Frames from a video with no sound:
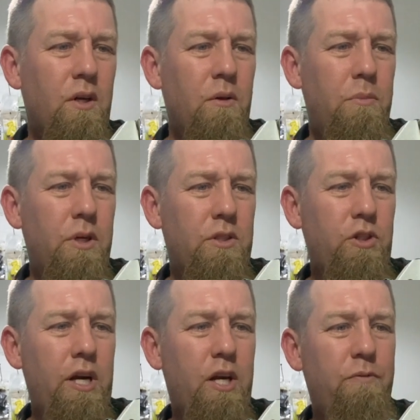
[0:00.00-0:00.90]
but
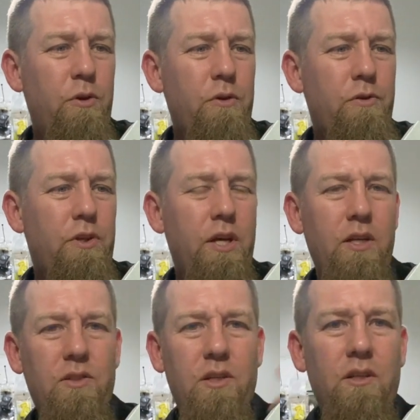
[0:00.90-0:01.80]
try a few different
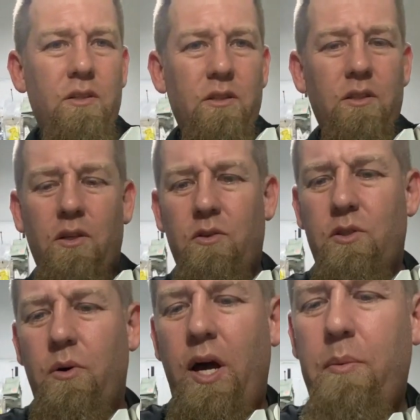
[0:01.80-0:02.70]
things and
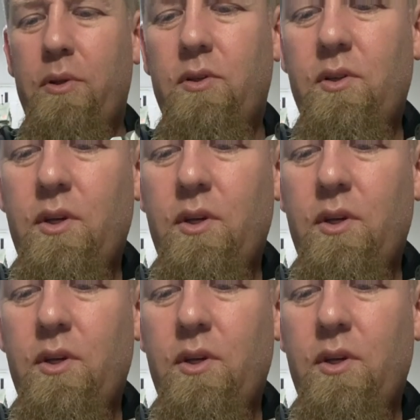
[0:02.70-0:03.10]
see what happens.